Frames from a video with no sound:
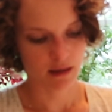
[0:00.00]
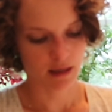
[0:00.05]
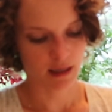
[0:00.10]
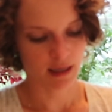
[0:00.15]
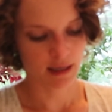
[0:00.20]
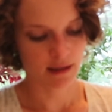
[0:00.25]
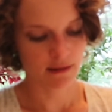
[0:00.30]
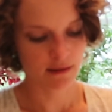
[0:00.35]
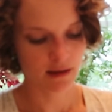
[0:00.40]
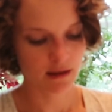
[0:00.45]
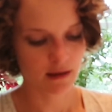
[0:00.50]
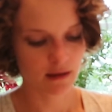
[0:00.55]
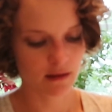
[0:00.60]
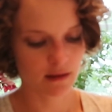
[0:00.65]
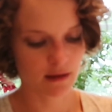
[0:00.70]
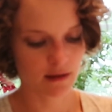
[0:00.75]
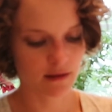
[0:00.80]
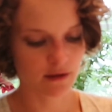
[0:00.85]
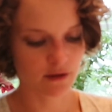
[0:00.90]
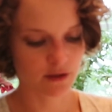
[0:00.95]
I think
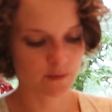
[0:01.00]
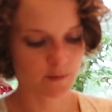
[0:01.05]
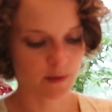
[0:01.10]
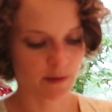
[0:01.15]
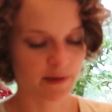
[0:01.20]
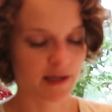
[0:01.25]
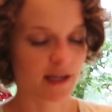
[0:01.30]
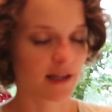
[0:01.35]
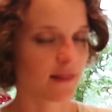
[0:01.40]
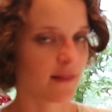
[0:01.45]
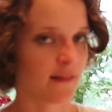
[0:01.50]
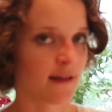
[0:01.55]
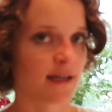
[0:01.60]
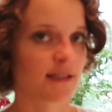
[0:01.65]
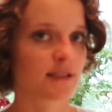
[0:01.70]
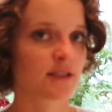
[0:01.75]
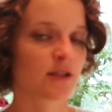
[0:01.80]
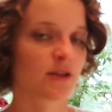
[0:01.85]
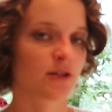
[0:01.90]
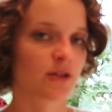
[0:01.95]
that there's probably a
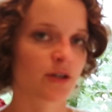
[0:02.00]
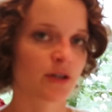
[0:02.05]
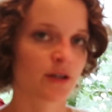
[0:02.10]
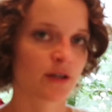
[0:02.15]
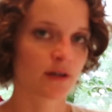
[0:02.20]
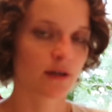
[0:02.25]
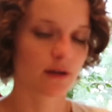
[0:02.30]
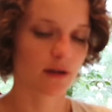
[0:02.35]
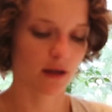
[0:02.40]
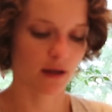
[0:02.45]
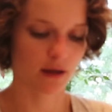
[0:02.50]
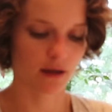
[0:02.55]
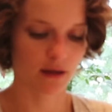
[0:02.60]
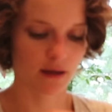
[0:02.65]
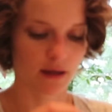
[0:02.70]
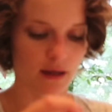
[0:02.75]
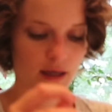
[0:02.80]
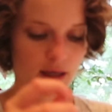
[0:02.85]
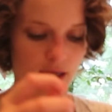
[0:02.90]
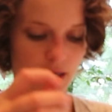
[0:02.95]
lot to learn
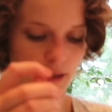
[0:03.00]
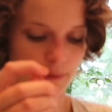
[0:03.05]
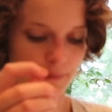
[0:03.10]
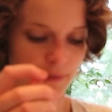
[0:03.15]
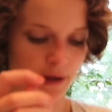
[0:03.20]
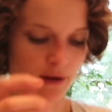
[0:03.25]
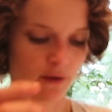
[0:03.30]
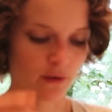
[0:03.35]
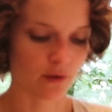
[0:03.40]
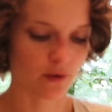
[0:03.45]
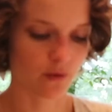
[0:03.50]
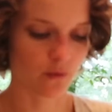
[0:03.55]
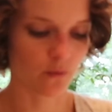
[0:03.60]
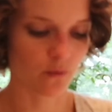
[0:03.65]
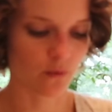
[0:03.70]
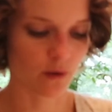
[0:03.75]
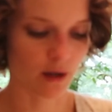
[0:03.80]
about